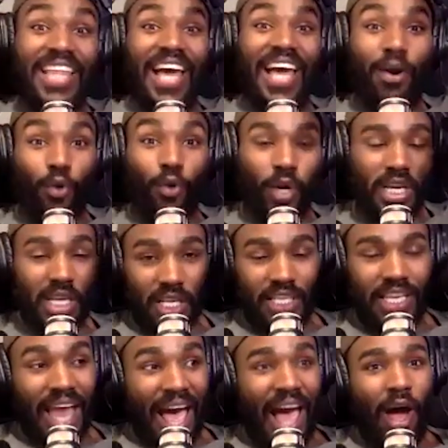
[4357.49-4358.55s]
that re-
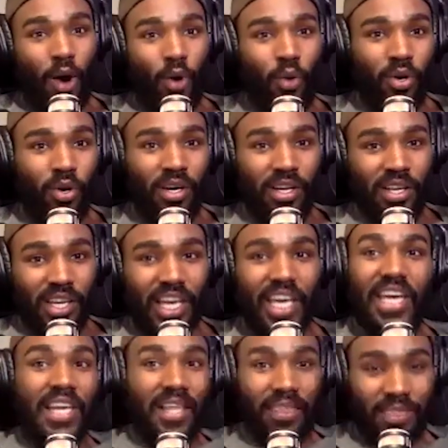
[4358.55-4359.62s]
now
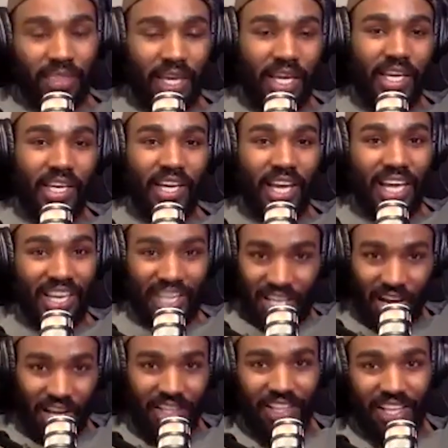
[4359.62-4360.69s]
in a thing and he
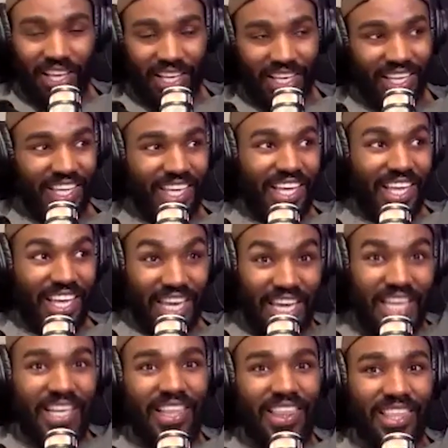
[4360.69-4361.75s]
got like
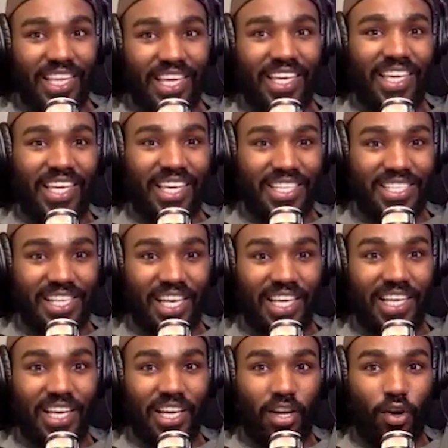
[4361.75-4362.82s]
in a thing he's
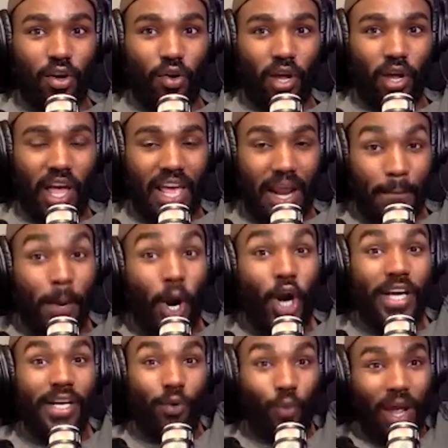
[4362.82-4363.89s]
like at a
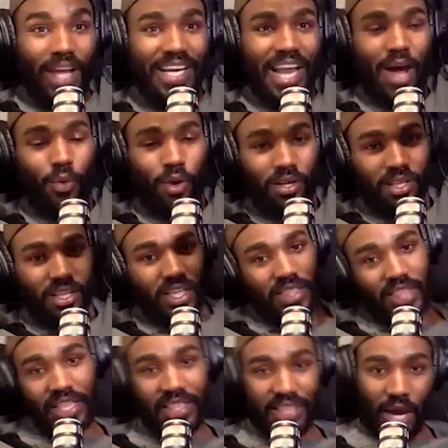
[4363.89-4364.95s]
party right now uh,
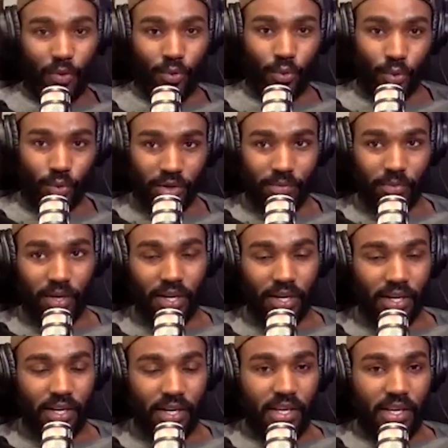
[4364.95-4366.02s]
then that would ruin him
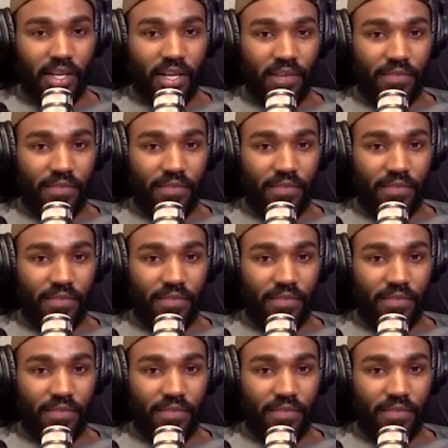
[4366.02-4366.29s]
right oh